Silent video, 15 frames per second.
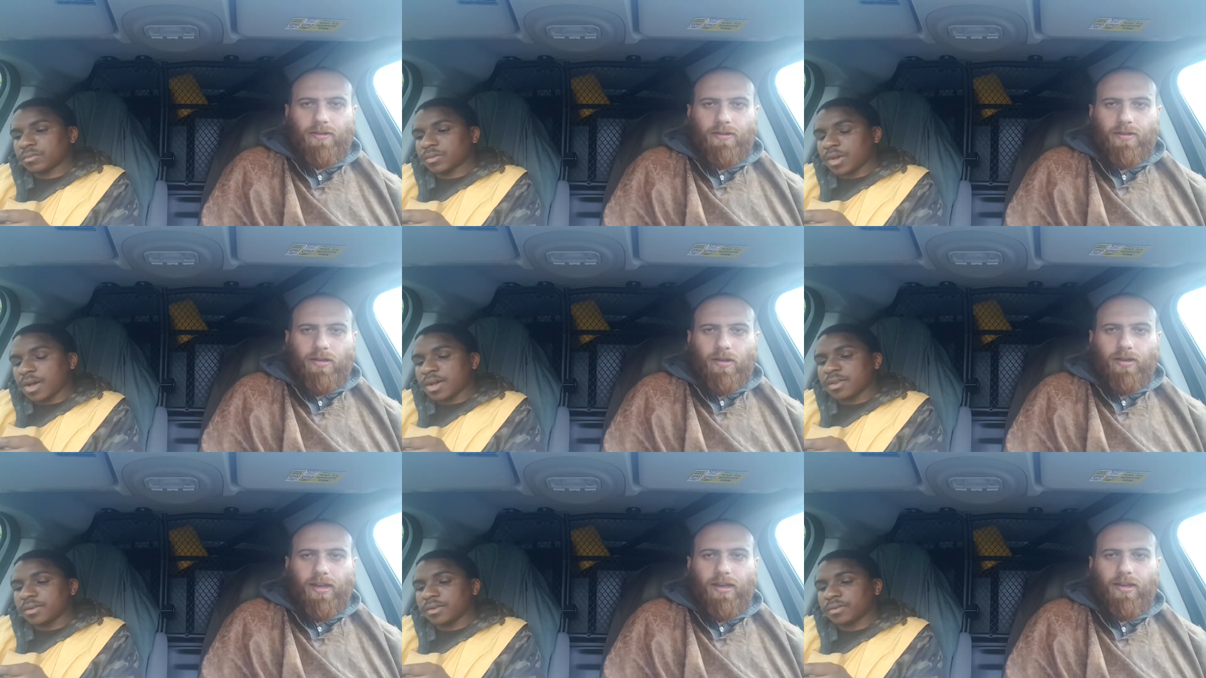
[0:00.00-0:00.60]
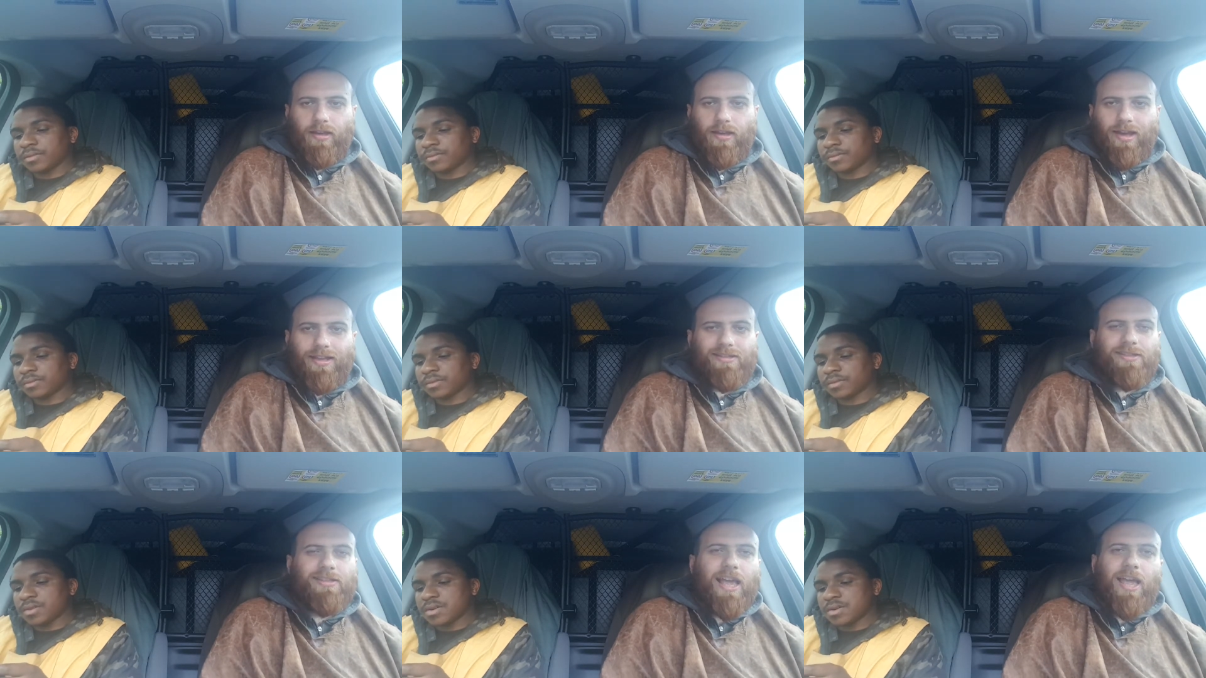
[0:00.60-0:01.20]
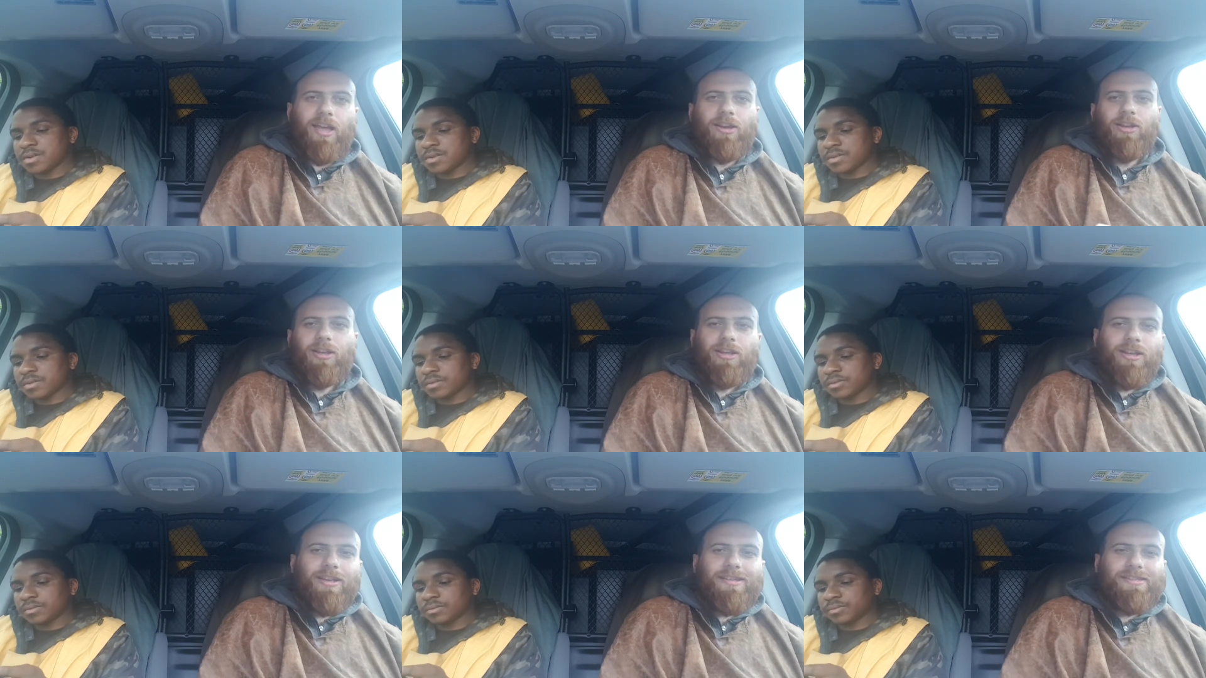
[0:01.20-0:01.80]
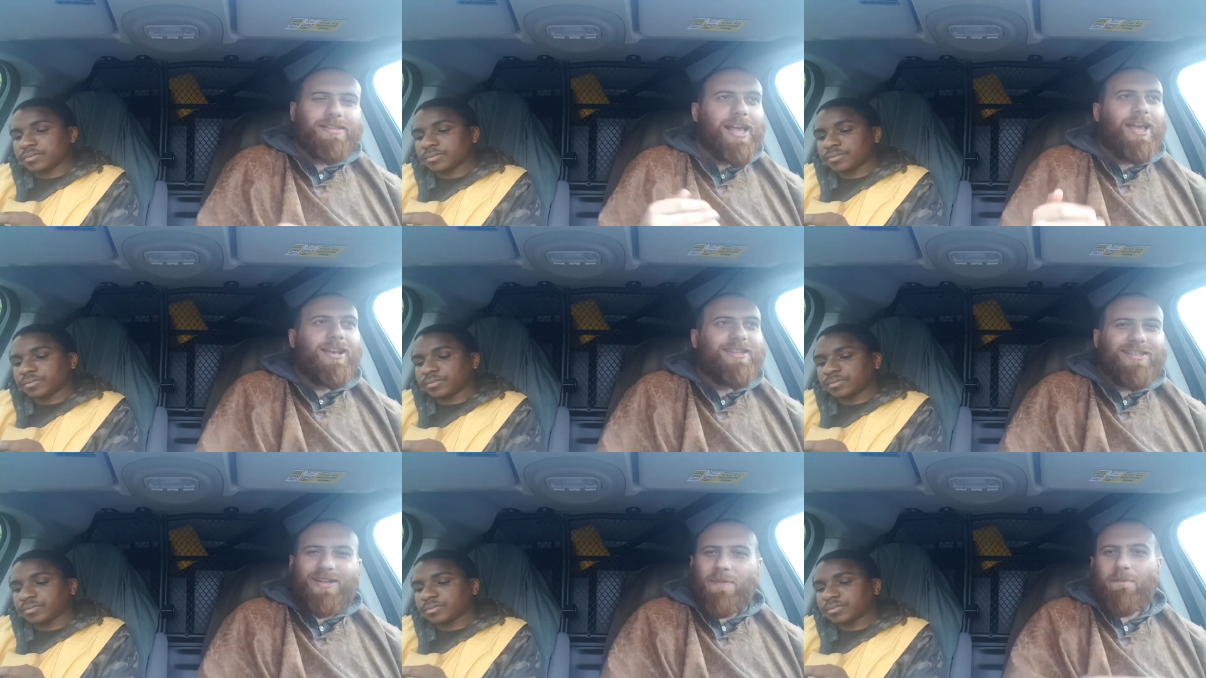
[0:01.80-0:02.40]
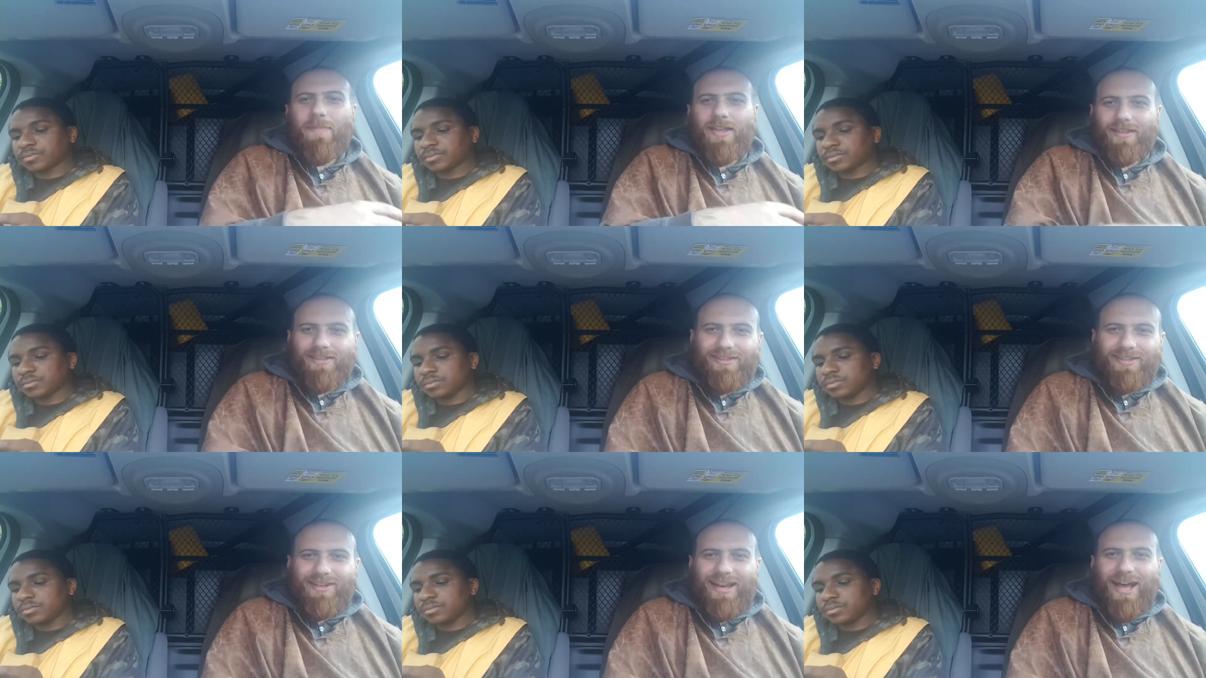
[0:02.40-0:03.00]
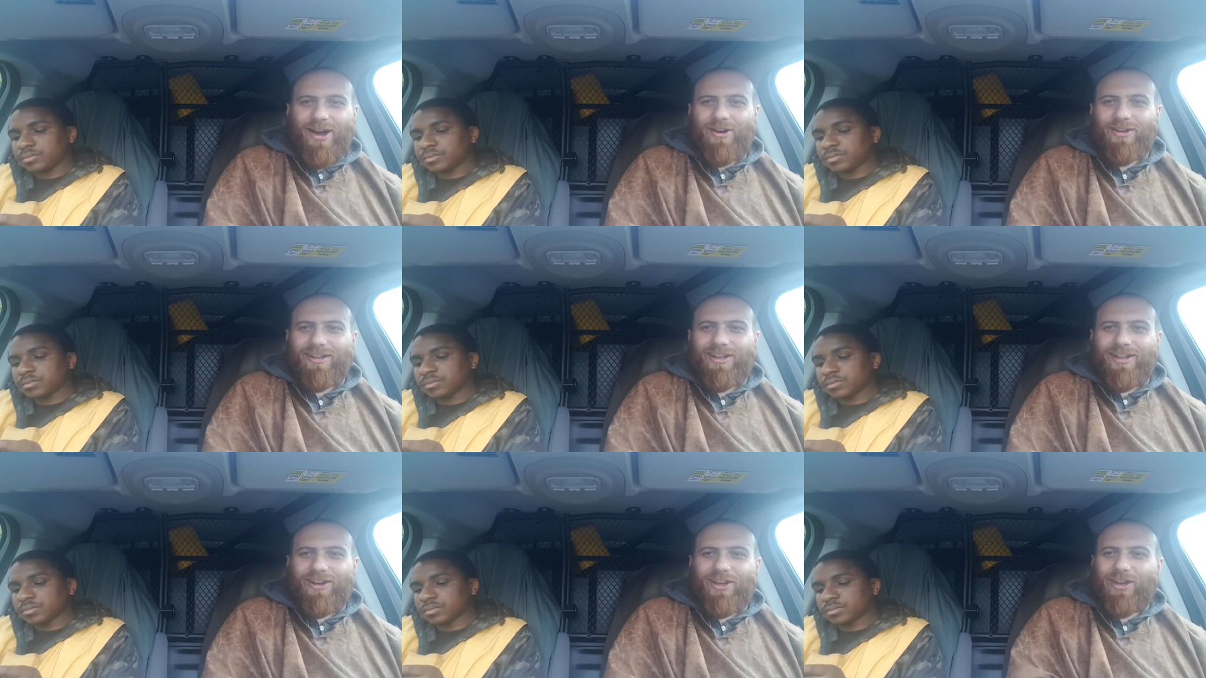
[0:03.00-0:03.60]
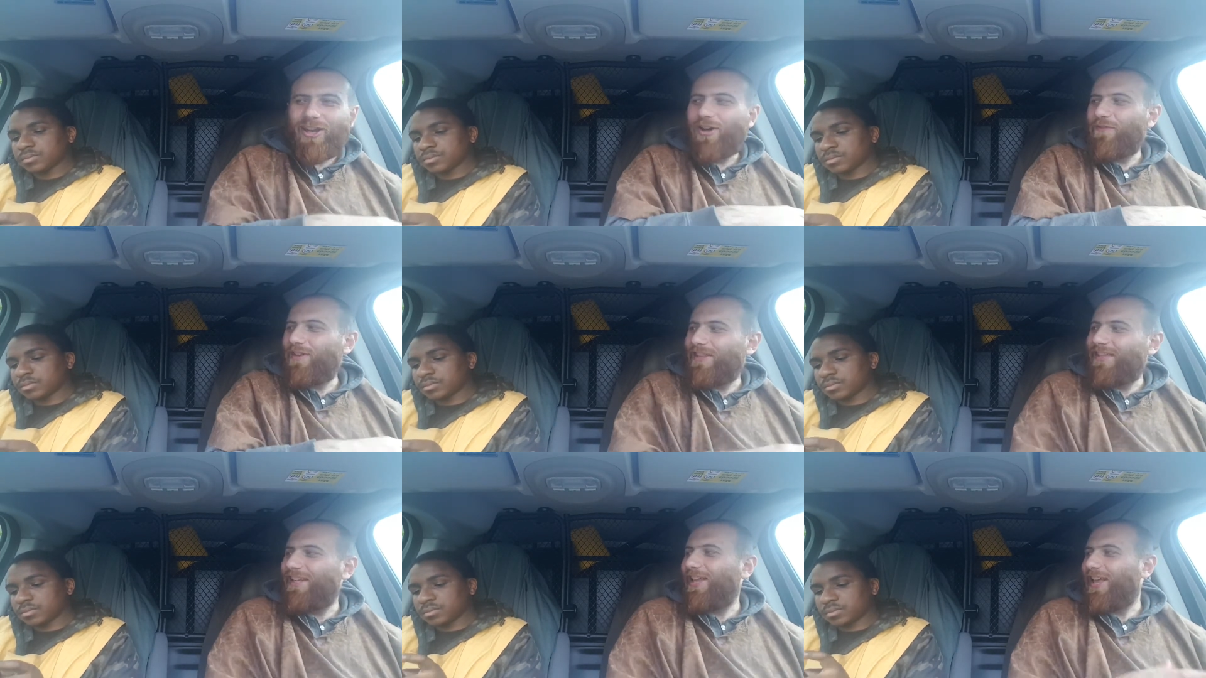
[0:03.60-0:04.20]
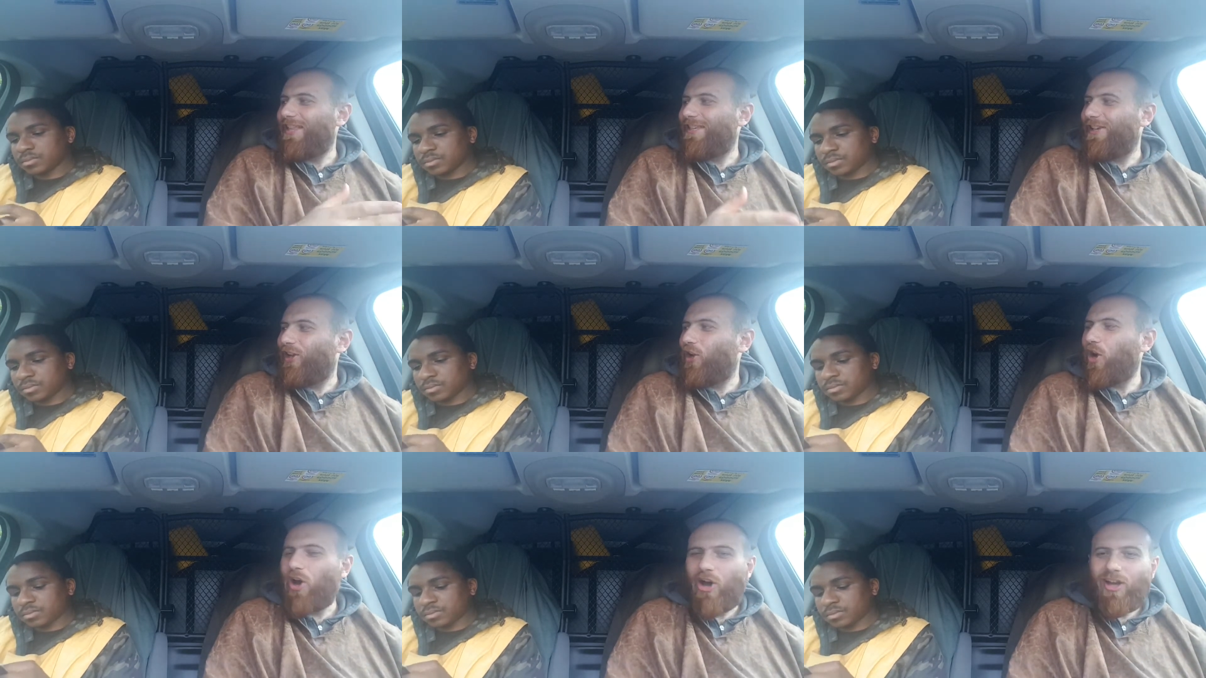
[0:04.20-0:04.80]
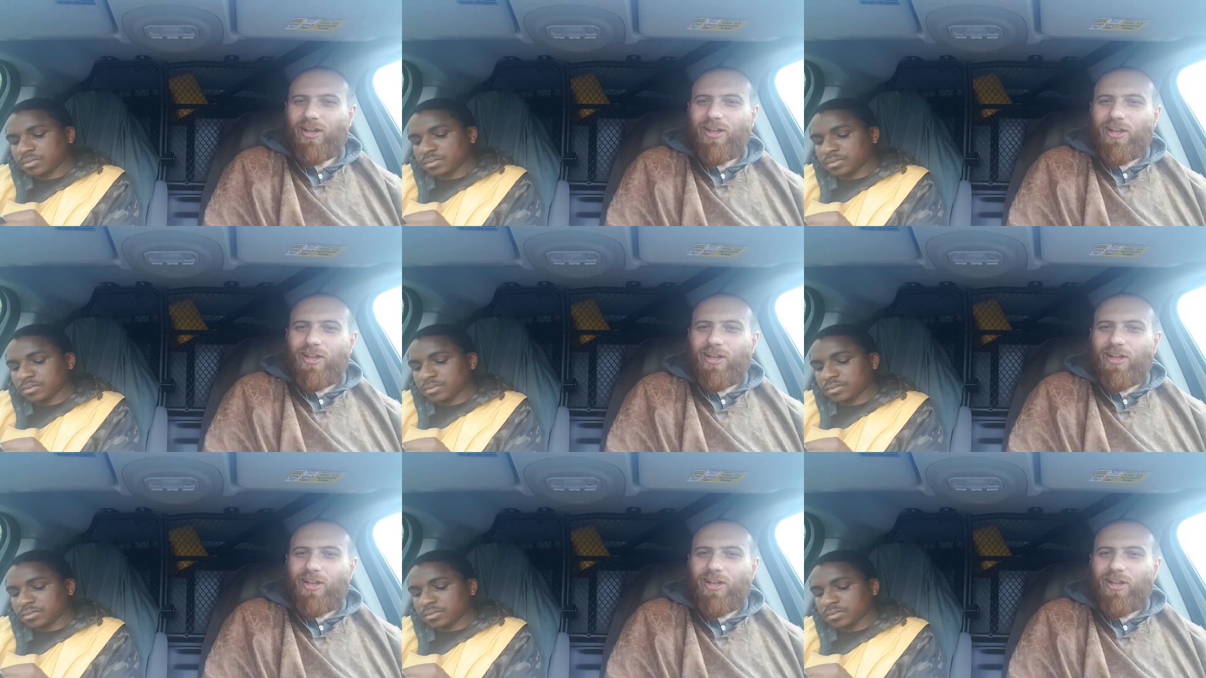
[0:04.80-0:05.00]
Speaker 1: Can't. Okay, and Satan Satan is in the midst now, looking off into the into the car,